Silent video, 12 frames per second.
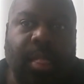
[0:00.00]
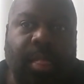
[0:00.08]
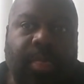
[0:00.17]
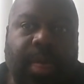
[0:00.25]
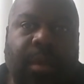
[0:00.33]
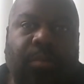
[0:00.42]

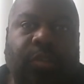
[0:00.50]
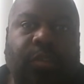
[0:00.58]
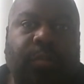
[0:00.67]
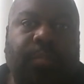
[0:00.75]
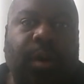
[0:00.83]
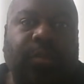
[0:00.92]
that were
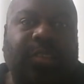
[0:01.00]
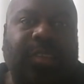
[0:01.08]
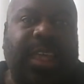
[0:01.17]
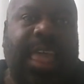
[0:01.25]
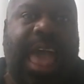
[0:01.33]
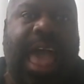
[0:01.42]
supposed to
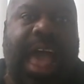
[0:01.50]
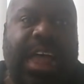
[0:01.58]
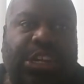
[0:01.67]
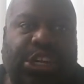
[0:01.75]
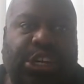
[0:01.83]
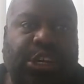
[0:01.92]

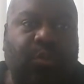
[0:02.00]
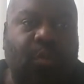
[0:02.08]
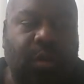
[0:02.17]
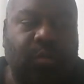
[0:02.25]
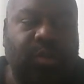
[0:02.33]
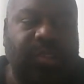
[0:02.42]
catch
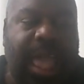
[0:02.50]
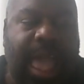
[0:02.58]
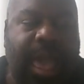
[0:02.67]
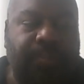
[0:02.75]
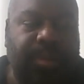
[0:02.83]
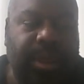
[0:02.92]
what was
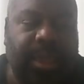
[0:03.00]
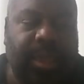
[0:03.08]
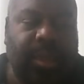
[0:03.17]
happening